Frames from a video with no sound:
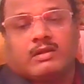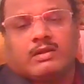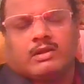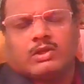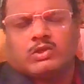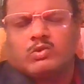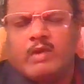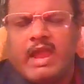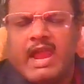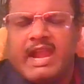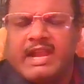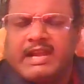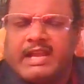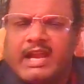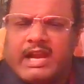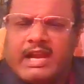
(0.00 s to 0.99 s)
So
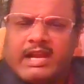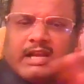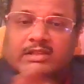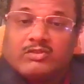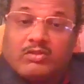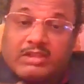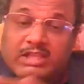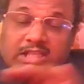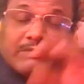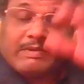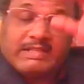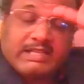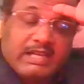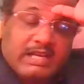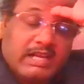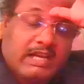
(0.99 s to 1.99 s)
entire, so this
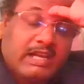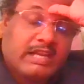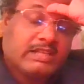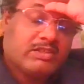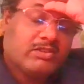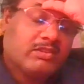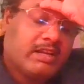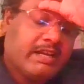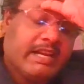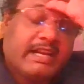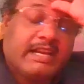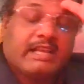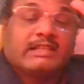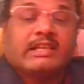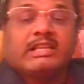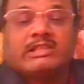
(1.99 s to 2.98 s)
basically connects to the
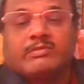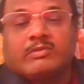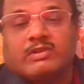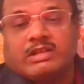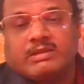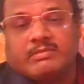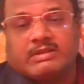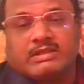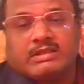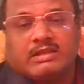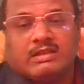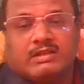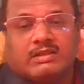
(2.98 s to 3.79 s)
data science project basically.